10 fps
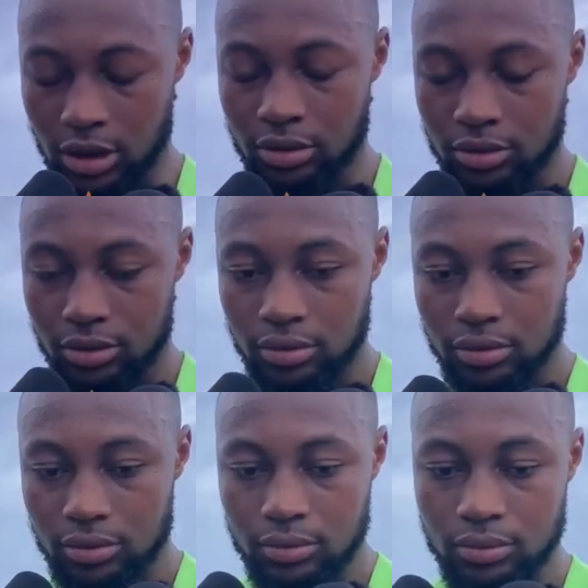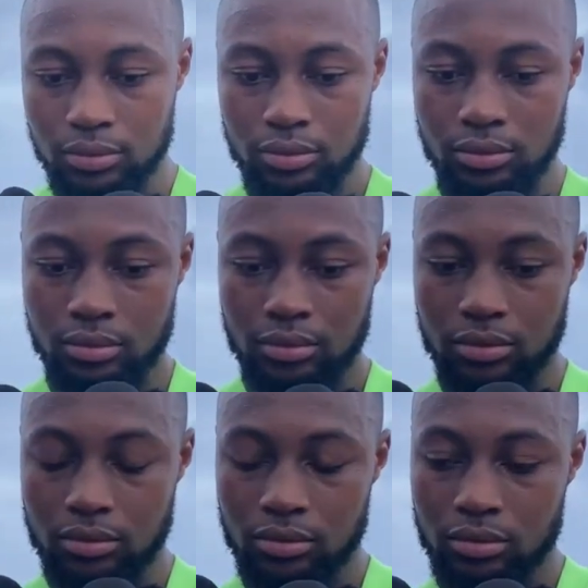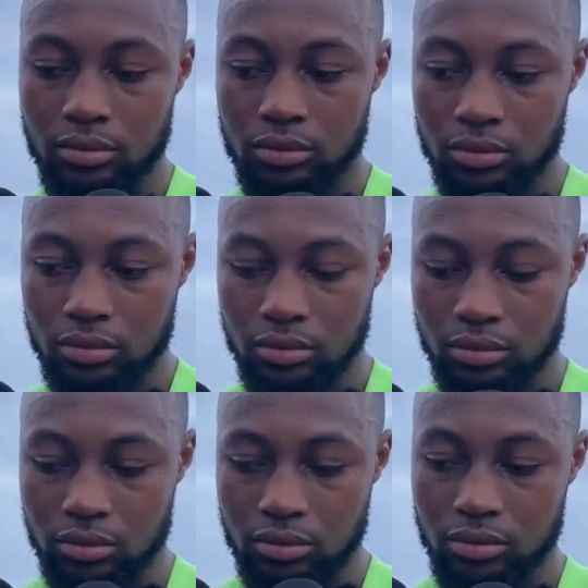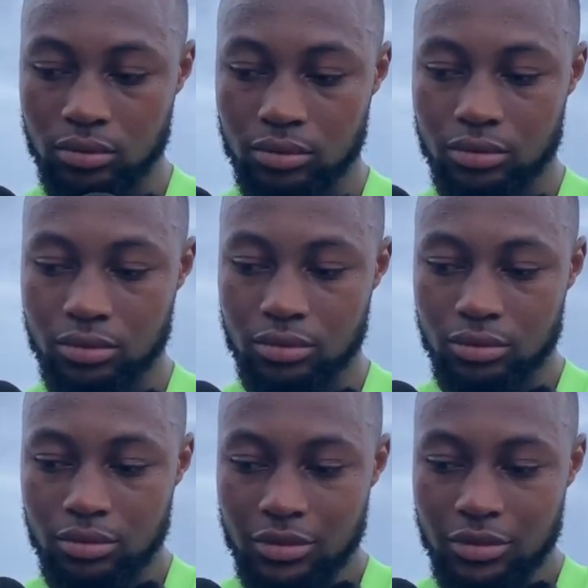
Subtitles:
what is your expectations for these 2 games you have to play?